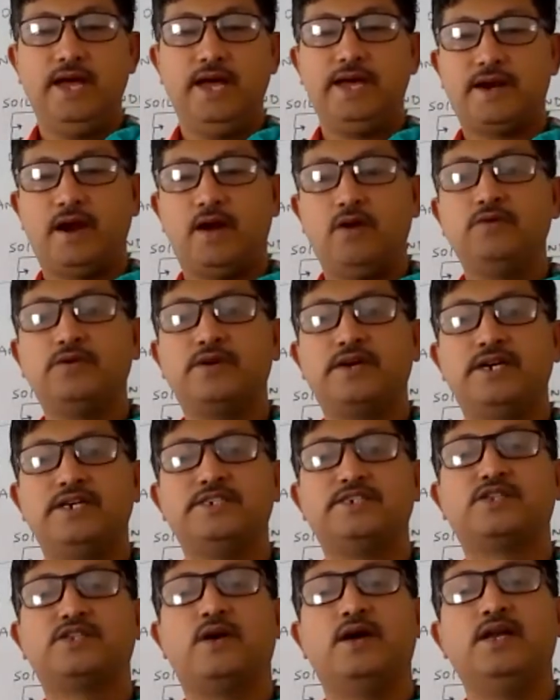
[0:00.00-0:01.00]
Around
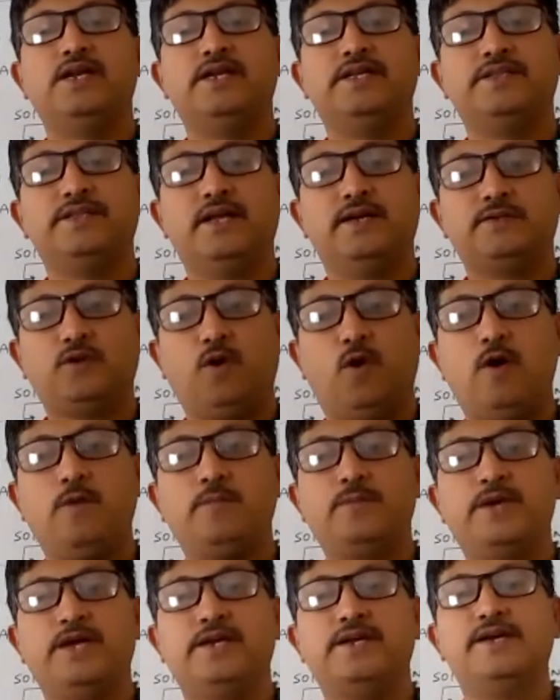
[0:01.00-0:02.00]
red soil in the
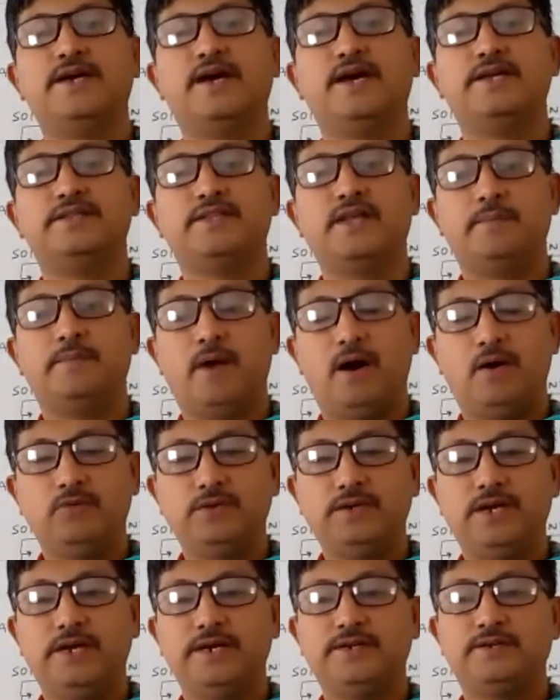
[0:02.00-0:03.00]
top area, in the
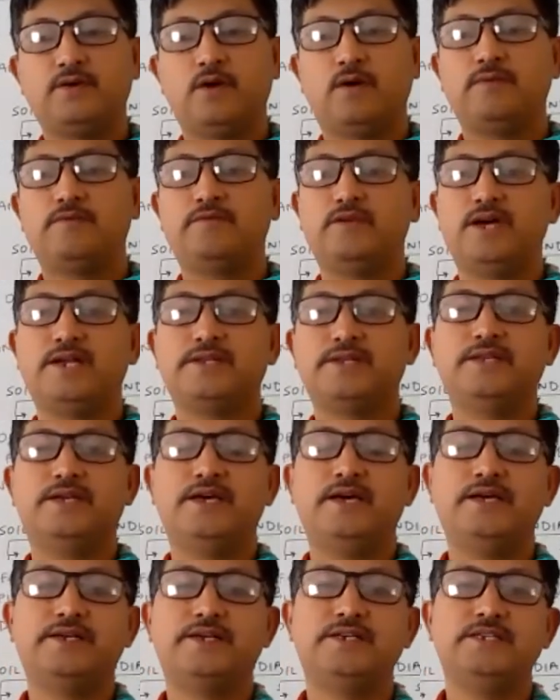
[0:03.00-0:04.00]
mountain top where
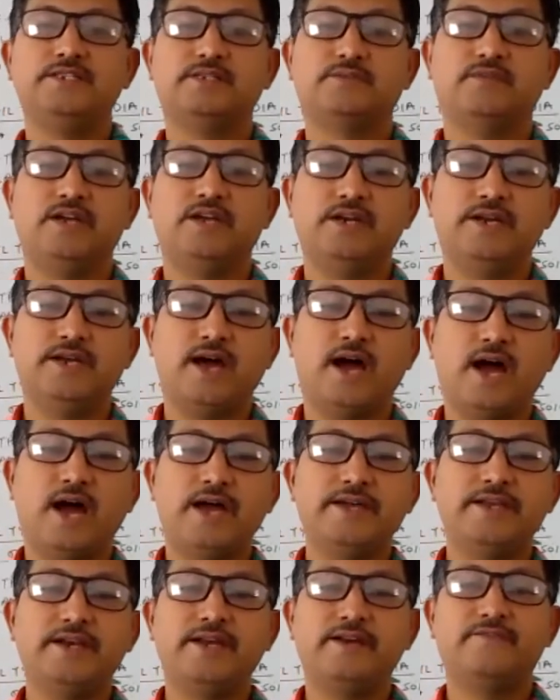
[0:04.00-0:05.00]
there is very
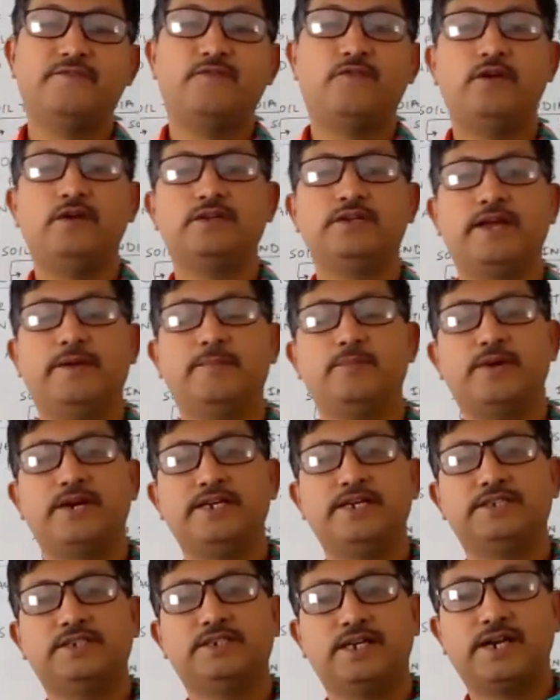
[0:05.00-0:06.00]
high rainfall
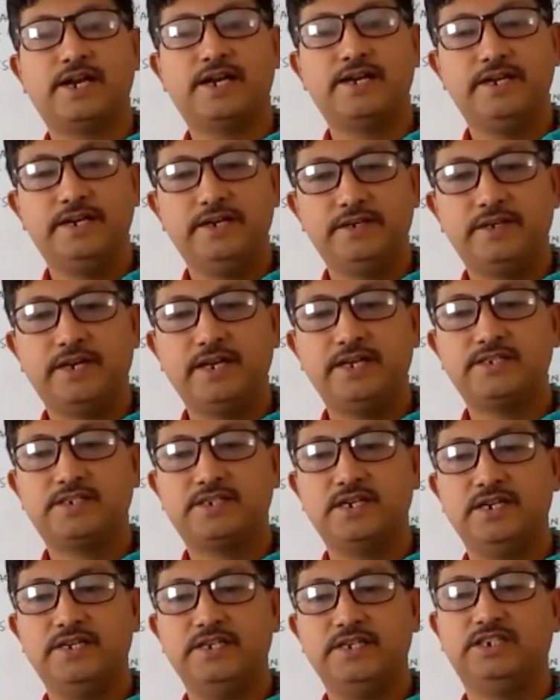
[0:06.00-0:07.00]
temperature and
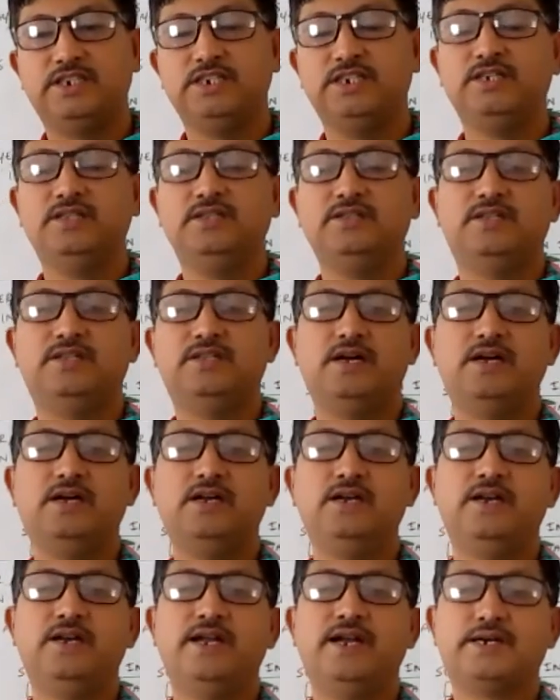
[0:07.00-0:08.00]
intense leaching,
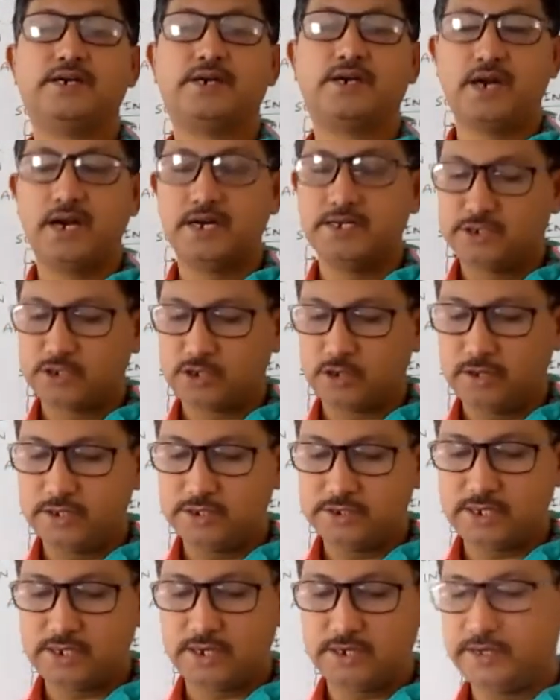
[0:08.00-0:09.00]
the laterite
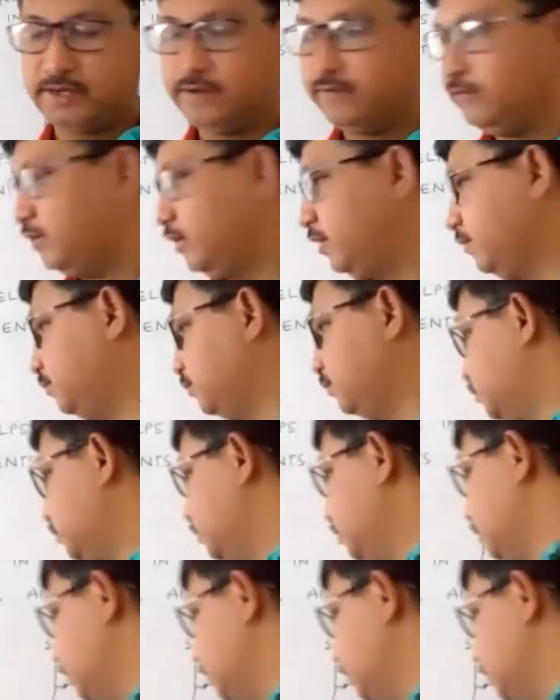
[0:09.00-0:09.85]
soils are developed.